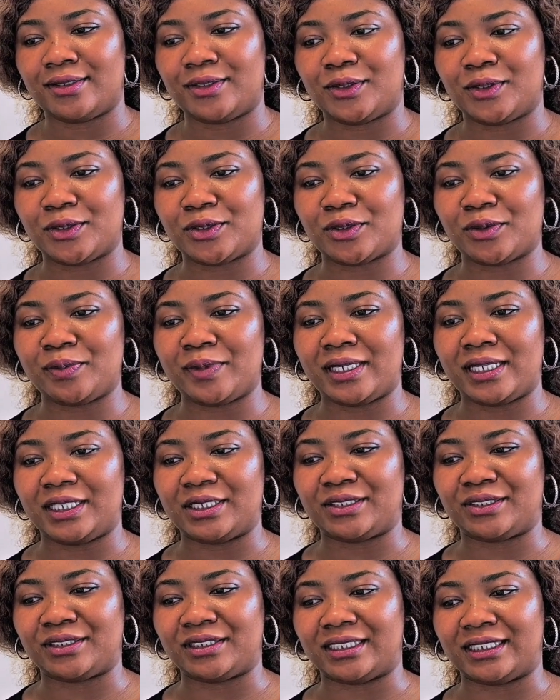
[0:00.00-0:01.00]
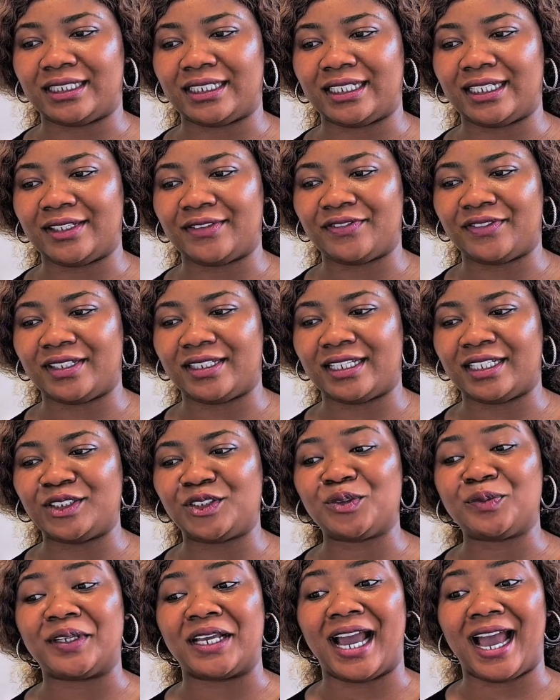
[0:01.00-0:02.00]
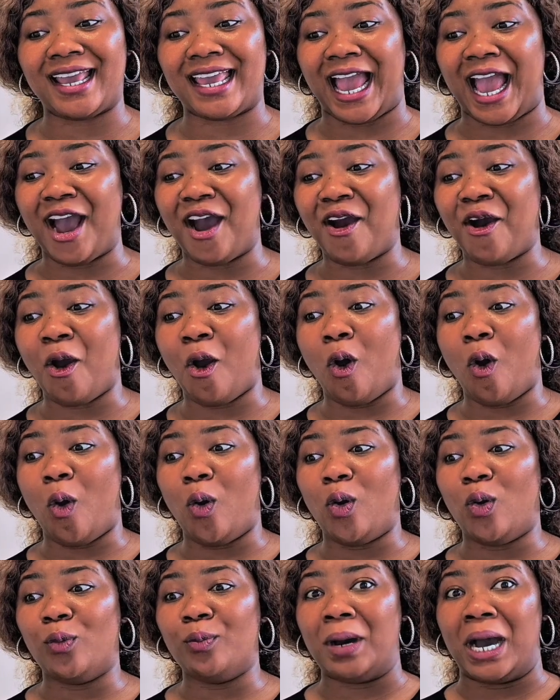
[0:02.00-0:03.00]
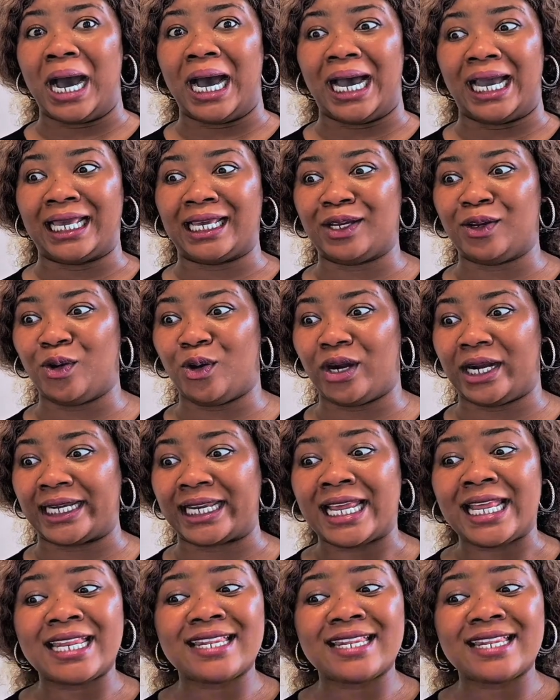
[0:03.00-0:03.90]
Total military. Finland should be higher. Oh my god.